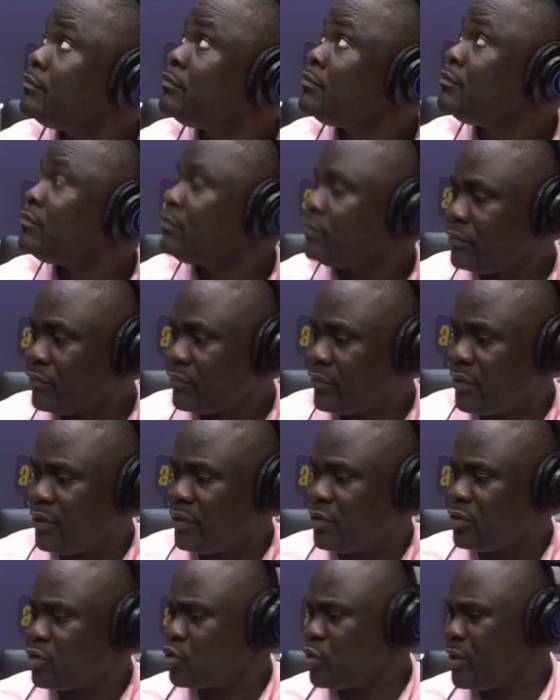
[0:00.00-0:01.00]
But
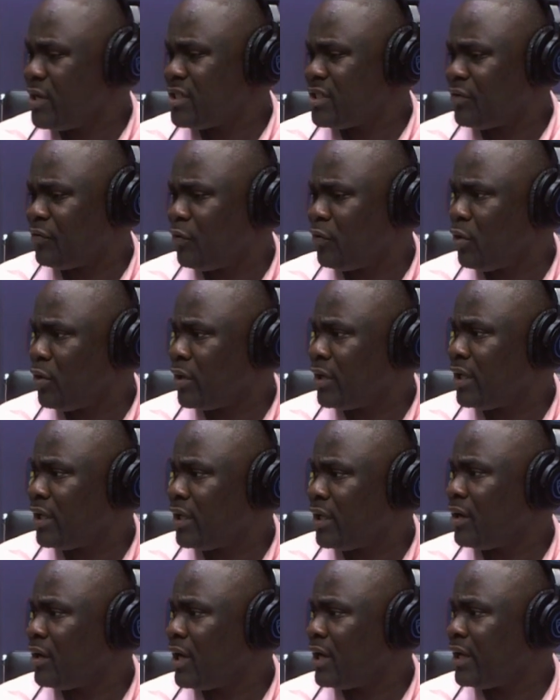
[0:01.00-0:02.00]
internal factors, now
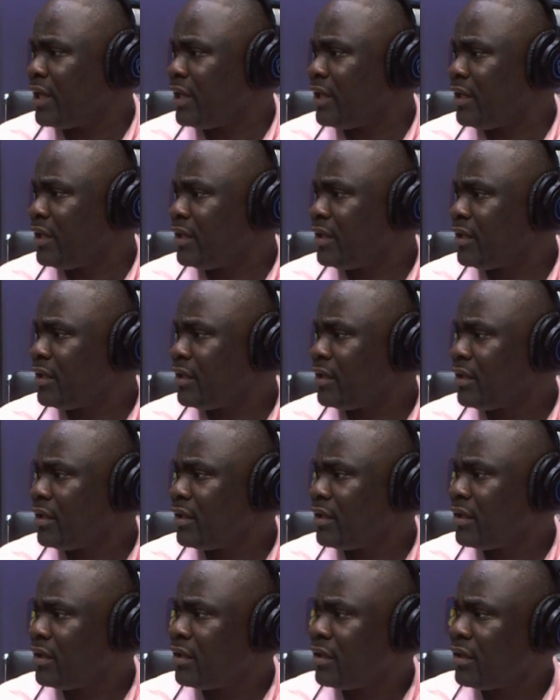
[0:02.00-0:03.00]
you're able to
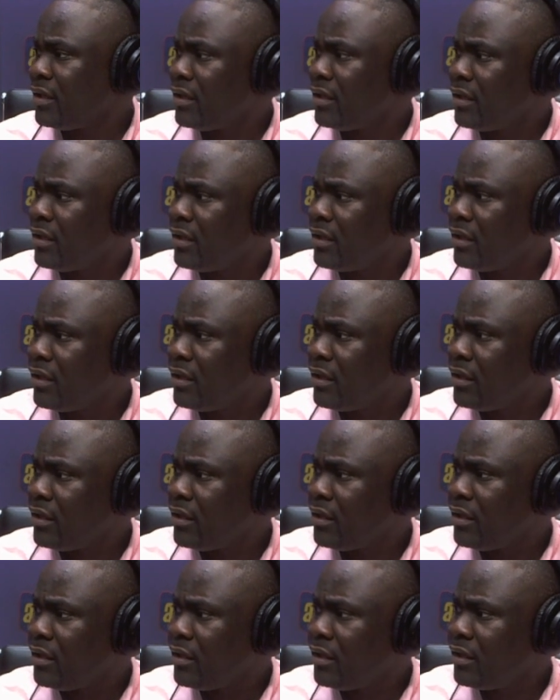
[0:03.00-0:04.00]
as you see,
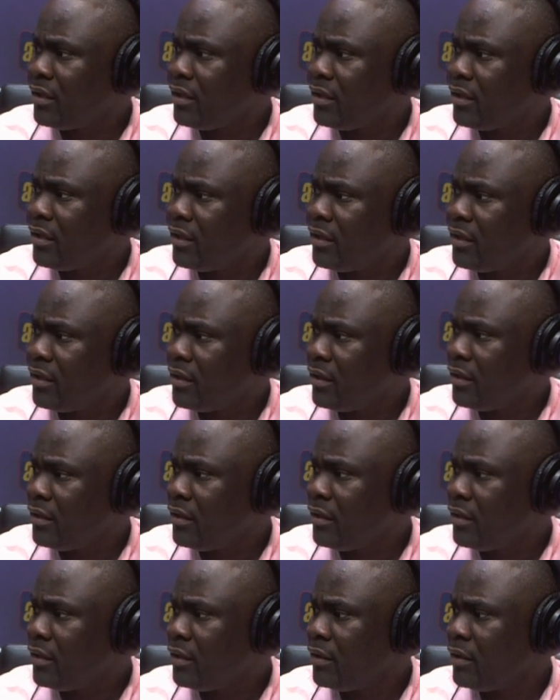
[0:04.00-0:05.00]
there
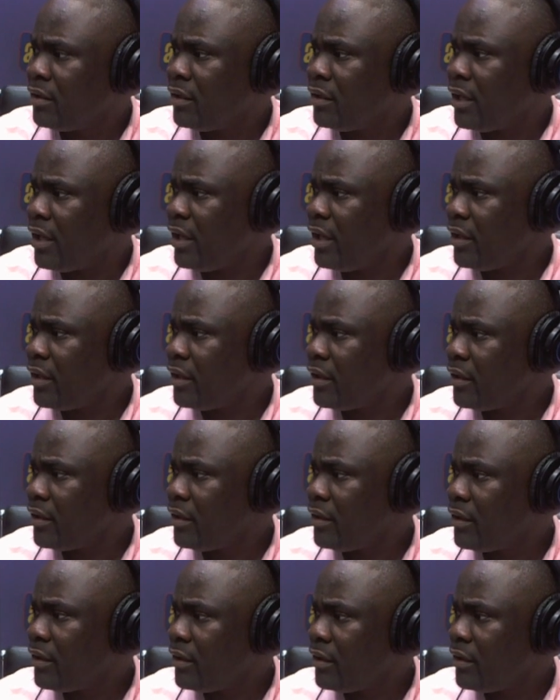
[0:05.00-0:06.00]
was
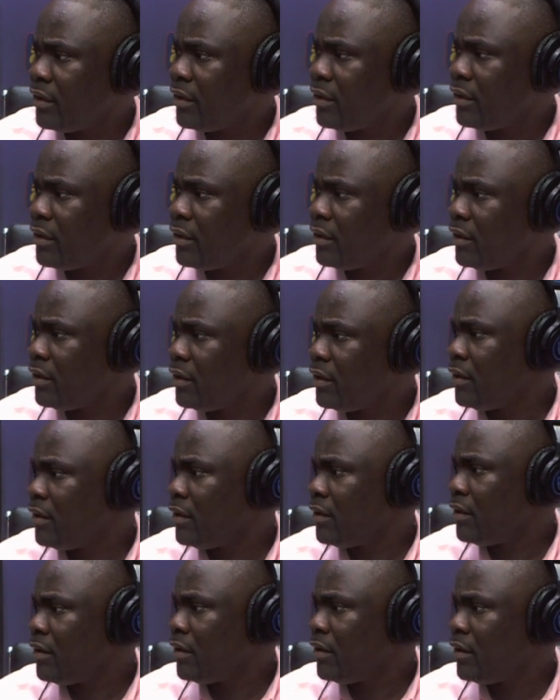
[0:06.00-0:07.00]
the
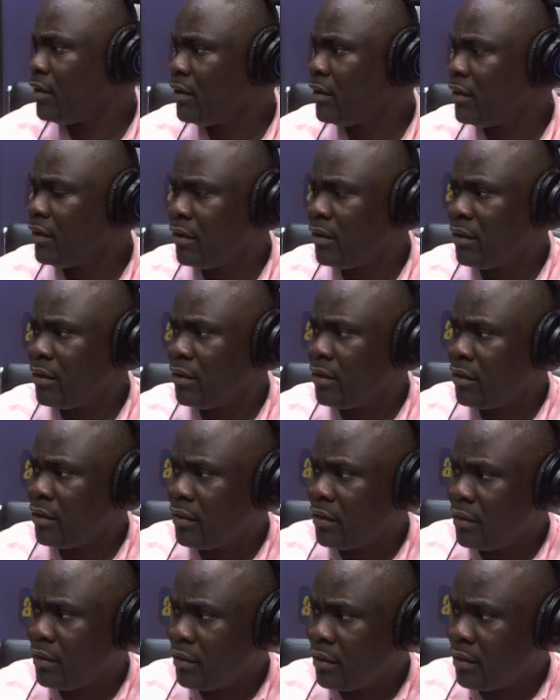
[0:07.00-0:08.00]
debt owed by
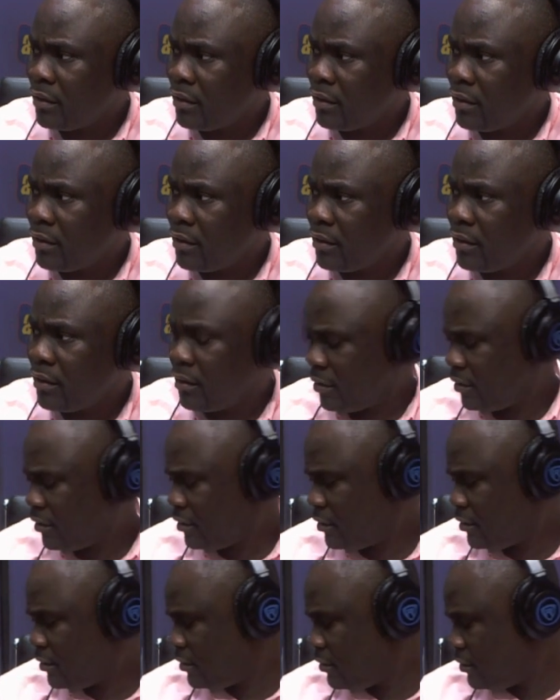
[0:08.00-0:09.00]
government to these companies.
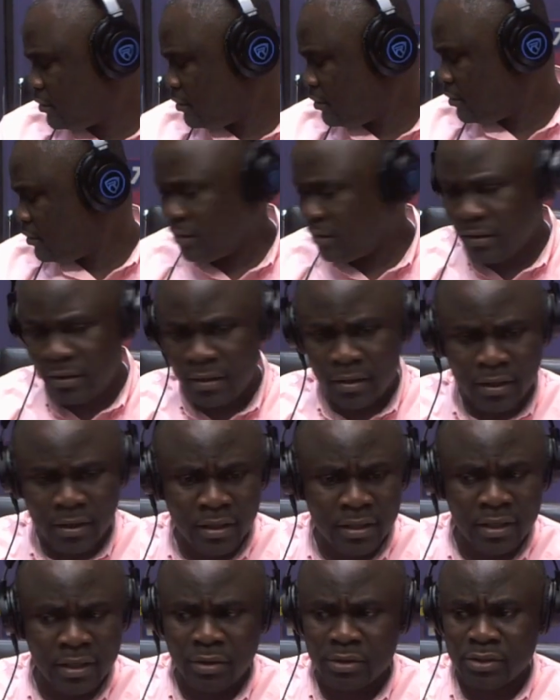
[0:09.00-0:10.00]
If
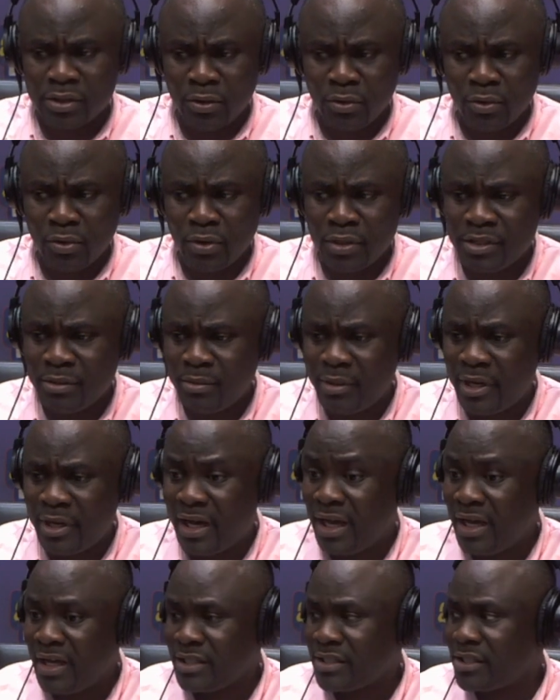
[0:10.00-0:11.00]
something is not done about it
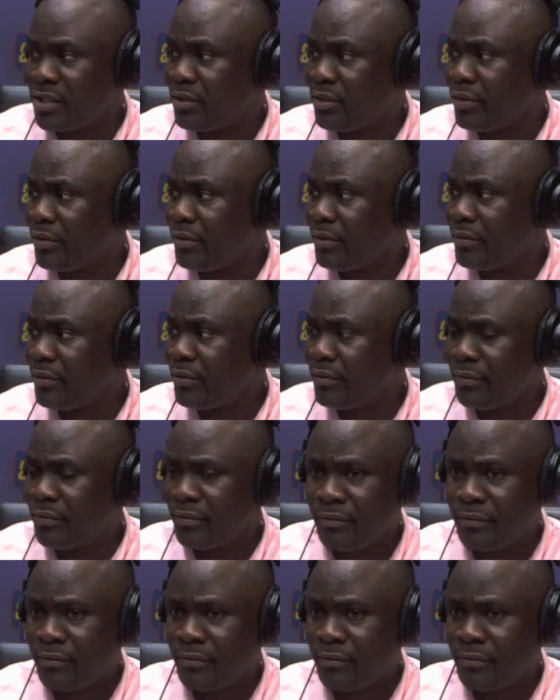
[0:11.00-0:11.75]
immediately,